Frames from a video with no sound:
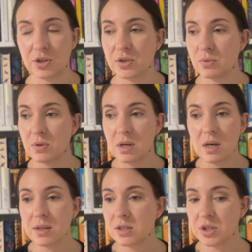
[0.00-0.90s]
So
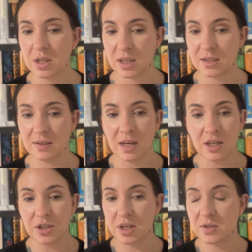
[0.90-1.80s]
nothing she
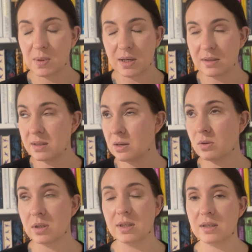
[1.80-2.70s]
doesn't make a
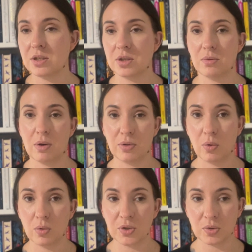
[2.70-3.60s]
single good decision throughout the
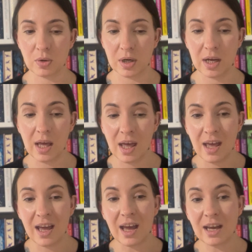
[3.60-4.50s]
whole story.
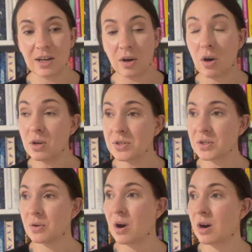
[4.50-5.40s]
And
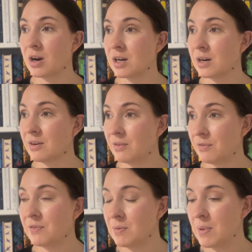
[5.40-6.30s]
also our
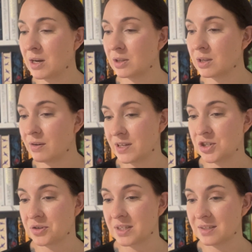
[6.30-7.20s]
female love
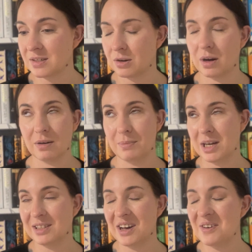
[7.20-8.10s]
interest, or our
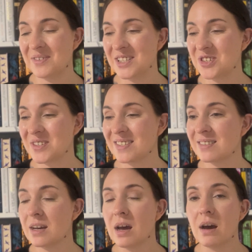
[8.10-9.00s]
male love interest,
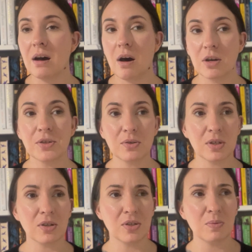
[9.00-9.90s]
also
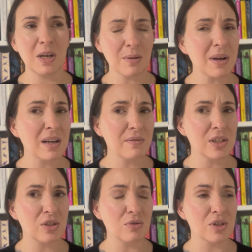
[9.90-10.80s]
starts to become kind of a
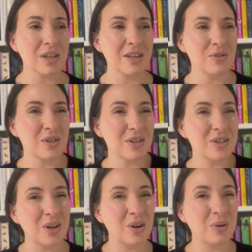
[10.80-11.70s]
douche. Like, you start
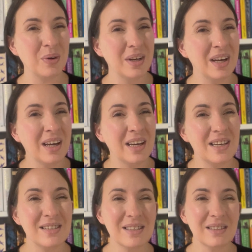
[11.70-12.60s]
to go,
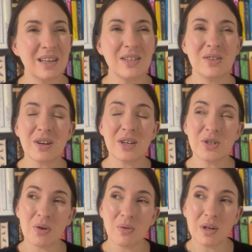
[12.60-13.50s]
he's not
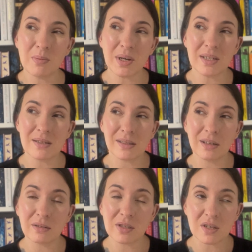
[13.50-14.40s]
controlling, but he's a
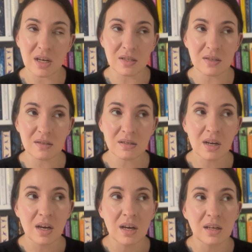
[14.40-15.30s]
little sus.
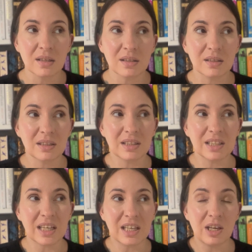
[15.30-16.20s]

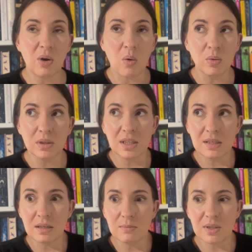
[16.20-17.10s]
Like, he only
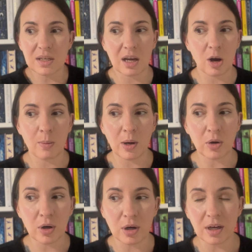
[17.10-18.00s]
seems to care about
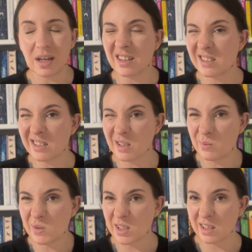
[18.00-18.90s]
her. He doesn't
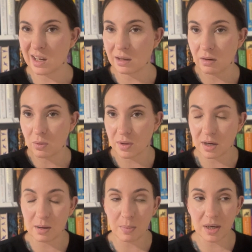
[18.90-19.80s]
seem to get along with
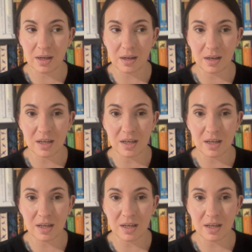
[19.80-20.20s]
anybody.